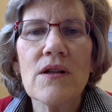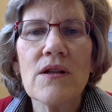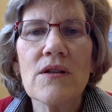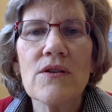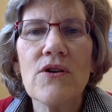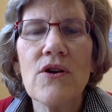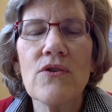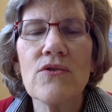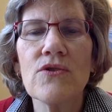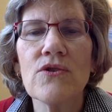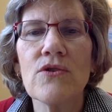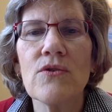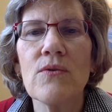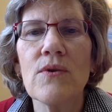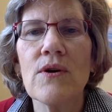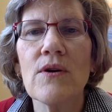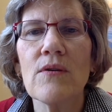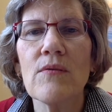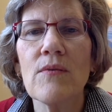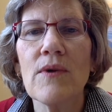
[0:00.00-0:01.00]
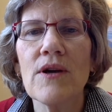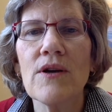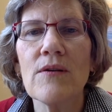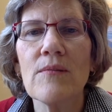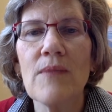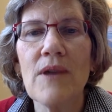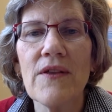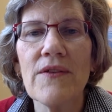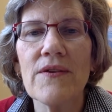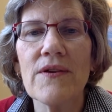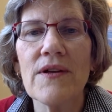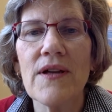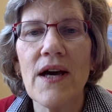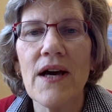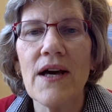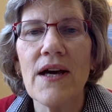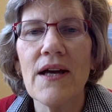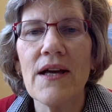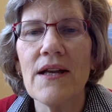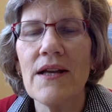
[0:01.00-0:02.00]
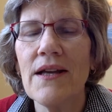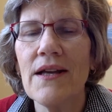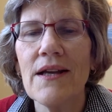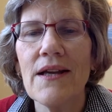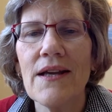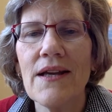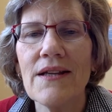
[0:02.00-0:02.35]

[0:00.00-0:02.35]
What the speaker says: note to her when her mother died